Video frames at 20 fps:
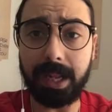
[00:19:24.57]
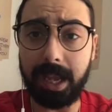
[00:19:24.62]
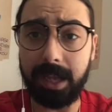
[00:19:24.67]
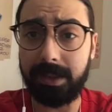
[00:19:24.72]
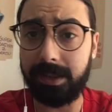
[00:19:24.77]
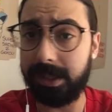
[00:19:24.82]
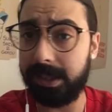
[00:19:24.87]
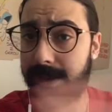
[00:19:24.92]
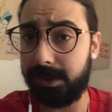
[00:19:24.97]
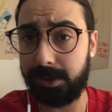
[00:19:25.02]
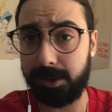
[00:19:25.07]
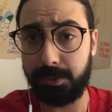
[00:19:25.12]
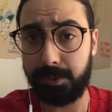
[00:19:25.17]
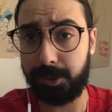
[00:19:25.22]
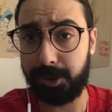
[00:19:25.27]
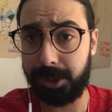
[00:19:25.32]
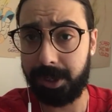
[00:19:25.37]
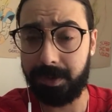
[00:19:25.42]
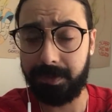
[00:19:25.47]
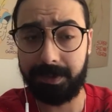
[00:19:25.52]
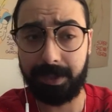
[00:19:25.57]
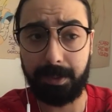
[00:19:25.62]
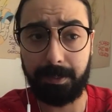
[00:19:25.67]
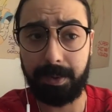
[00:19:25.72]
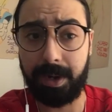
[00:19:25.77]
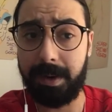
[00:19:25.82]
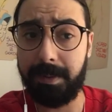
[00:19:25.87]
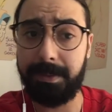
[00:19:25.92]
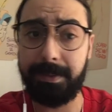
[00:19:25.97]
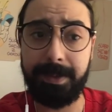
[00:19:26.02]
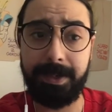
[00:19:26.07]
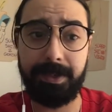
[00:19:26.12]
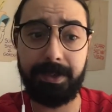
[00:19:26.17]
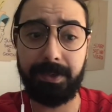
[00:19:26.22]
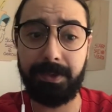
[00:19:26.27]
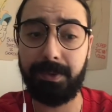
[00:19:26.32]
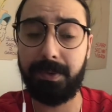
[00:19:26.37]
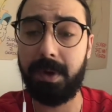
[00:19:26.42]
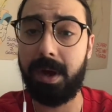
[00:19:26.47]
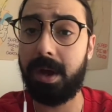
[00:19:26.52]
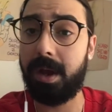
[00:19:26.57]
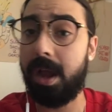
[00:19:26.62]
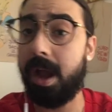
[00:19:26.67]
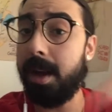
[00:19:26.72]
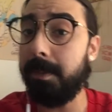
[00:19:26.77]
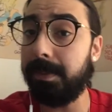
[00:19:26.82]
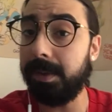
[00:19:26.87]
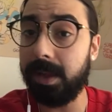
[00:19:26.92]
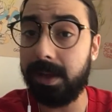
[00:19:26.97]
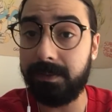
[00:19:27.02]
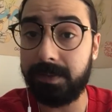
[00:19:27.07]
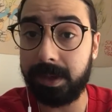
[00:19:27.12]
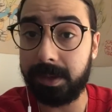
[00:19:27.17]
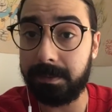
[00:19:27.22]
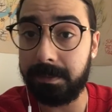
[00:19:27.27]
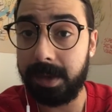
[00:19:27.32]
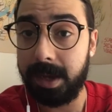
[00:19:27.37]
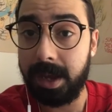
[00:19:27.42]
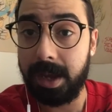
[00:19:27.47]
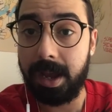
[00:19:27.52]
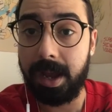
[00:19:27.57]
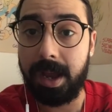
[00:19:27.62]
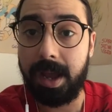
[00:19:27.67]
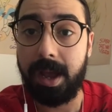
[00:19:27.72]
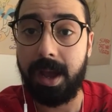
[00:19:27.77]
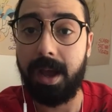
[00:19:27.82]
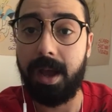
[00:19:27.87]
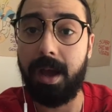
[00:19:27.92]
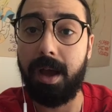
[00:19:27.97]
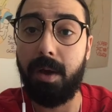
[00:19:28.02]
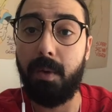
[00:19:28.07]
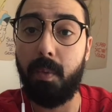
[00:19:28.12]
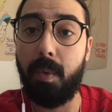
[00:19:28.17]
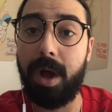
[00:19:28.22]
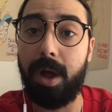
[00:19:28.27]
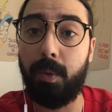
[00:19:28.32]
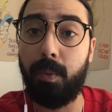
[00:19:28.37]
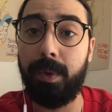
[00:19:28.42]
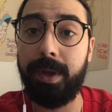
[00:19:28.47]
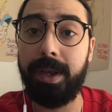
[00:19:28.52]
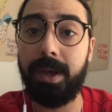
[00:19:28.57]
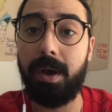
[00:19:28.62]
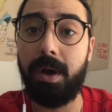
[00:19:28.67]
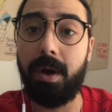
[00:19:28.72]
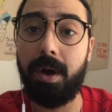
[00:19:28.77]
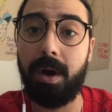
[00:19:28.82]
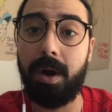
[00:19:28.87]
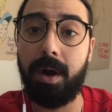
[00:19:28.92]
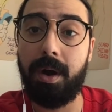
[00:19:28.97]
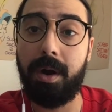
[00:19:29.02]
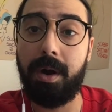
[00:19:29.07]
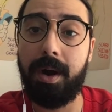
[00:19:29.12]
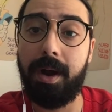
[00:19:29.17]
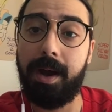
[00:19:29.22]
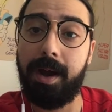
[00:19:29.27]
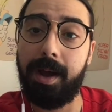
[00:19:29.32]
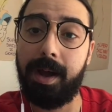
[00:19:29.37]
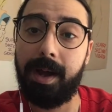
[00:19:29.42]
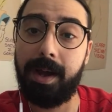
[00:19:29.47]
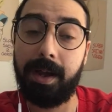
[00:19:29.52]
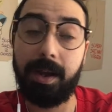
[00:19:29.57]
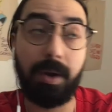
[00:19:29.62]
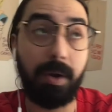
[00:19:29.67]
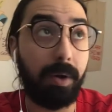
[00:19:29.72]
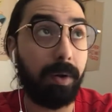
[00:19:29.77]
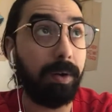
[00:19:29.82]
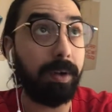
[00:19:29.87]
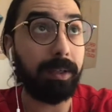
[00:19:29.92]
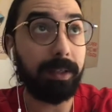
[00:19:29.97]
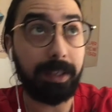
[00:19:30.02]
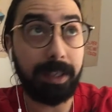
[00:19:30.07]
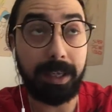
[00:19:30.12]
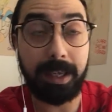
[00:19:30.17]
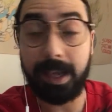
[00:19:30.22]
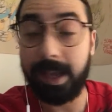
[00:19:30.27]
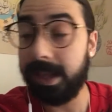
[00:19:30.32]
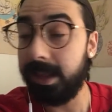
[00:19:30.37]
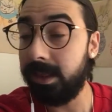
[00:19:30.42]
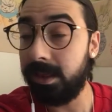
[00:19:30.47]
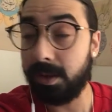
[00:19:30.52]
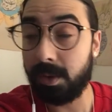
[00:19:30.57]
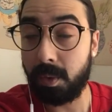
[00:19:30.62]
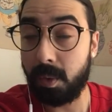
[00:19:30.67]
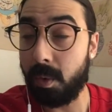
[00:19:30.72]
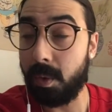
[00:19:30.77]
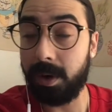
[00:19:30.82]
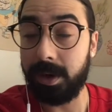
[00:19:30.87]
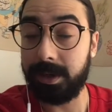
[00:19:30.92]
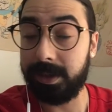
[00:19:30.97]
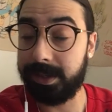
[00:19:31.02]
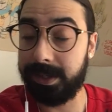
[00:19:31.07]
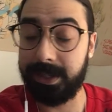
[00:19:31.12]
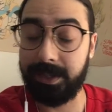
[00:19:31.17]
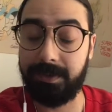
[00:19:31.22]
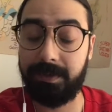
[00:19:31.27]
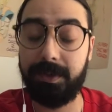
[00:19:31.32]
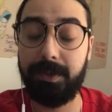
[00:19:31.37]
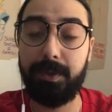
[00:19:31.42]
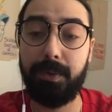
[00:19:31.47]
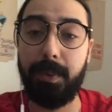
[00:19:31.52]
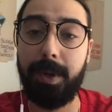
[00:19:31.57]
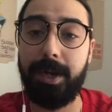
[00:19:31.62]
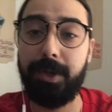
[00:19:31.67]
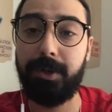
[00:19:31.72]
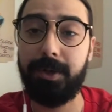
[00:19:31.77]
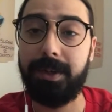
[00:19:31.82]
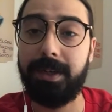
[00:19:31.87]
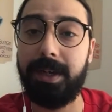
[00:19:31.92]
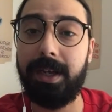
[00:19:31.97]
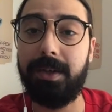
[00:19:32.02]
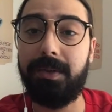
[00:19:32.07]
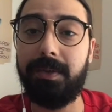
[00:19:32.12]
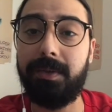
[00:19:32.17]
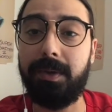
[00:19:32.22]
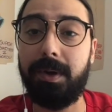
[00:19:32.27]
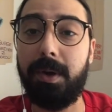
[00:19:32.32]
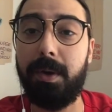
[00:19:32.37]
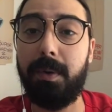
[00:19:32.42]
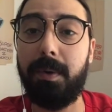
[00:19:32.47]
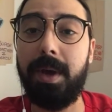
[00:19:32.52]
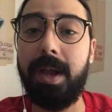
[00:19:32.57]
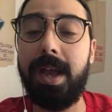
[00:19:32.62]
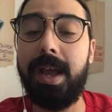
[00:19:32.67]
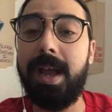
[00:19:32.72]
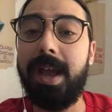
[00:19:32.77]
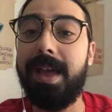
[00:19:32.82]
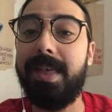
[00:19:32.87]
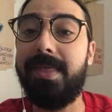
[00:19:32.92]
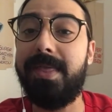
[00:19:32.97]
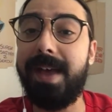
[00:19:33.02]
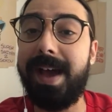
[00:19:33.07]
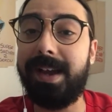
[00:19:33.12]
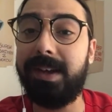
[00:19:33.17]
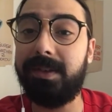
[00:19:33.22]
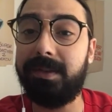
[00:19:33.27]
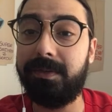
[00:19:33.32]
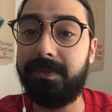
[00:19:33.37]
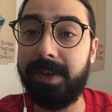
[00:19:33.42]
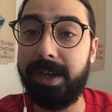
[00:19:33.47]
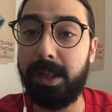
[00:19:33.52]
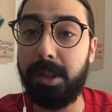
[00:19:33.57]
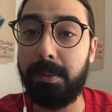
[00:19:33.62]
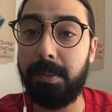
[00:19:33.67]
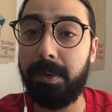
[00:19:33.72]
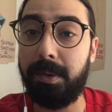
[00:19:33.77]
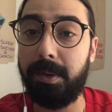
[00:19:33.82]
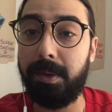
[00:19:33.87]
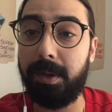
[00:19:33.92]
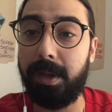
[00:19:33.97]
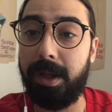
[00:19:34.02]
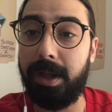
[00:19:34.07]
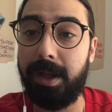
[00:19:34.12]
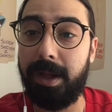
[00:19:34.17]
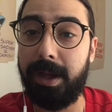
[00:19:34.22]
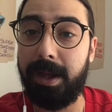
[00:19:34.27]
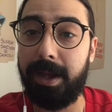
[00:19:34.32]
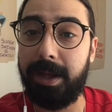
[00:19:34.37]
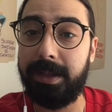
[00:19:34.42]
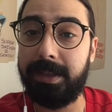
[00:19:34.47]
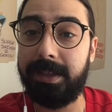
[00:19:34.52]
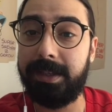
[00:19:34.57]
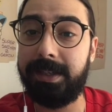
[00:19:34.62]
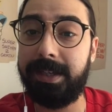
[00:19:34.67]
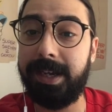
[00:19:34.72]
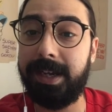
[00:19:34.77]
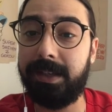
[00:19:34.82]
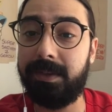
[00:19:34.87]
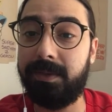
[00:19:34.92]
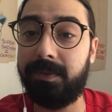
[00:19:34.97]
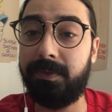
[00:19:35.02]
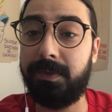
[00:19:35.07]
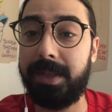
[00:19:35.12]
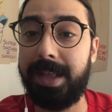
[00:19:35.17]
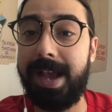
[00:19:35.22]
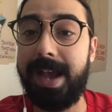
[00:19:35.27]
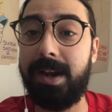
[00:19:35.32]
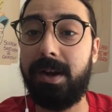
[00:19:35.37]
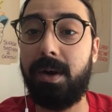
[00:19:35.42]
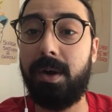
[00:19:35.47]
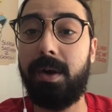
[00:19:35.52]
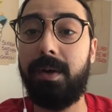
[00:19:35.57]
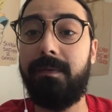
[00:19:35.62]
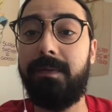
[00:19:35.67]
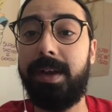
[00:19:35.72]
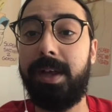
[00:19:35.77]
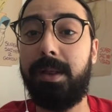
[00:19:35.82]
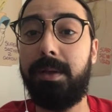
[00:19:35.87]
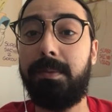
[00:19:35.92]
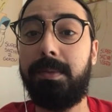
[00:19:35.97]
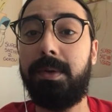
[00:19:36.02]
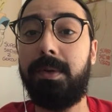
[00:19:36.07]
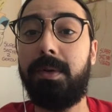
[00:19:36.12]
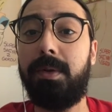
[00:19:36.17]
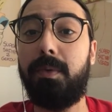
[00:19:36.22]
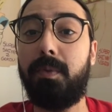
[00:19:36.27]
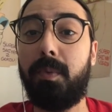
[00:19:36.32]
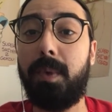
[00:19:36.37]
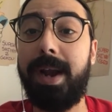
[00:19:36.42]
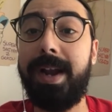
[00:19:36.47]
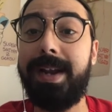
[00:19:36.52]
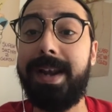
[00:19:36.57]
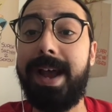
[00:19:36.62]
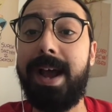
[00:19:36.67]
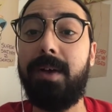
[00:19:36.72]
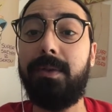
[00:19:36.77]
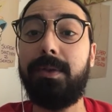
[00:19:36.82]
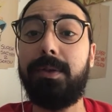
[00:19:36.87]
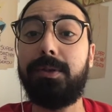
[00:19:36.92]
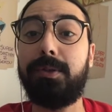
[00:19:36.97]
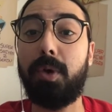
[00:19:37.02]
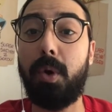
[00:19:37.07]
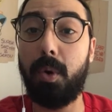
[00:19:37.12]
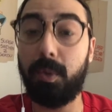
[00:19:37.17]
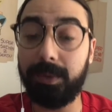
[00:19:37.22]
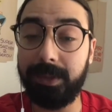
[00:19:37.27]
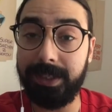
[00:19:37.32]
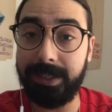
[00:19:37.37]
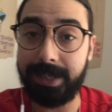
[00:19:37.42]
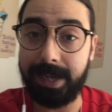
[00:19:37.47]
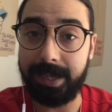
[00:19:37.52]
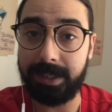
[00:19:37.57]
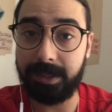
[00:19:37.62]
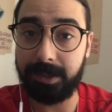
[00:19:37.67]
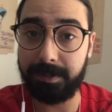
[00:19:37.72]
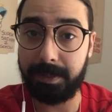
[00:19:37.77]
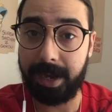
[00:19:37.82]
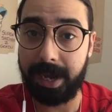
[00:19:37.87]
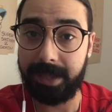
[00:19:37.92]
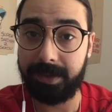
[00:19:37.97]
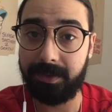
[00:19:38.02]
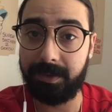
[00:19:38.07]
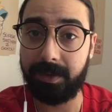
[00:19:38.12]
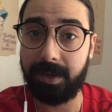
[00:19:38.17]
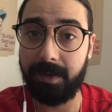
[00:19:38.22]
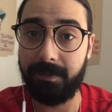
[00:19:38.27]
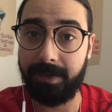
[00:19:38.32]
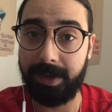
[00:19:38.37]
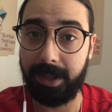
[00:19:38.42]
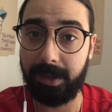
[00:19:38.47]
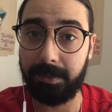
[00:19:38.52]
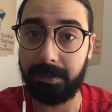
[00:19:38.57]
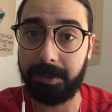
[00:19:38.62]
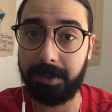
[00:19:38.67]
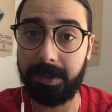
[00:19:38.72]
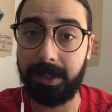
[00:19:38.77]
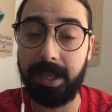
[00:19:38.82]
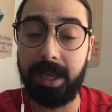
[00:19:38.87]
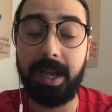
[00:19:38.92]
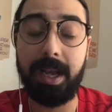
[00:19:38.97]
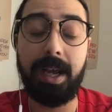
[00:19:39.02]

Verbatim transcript: these Zoom shows. I'll probably do a couple of them uh, while we are uh, currently in the quarantine situation. So, that is available. Uh, the tickets for that are available right now. There's only 10 spots available.